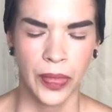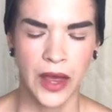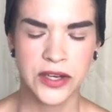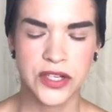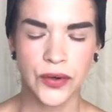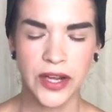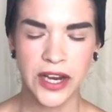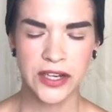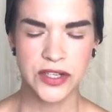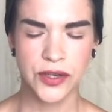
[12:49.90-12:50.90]
And tuning
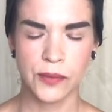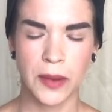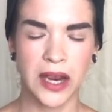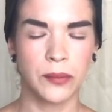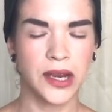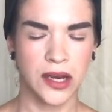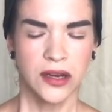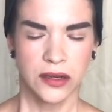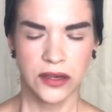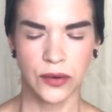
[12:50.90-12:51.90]
into,
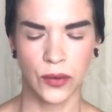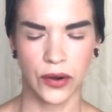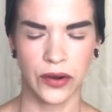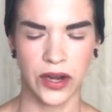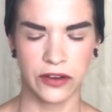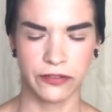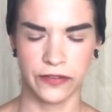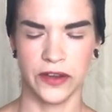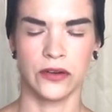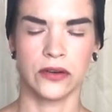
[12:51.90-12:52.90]
maybe you already
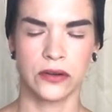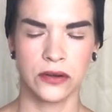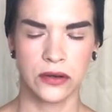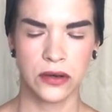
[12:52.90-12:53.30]
feel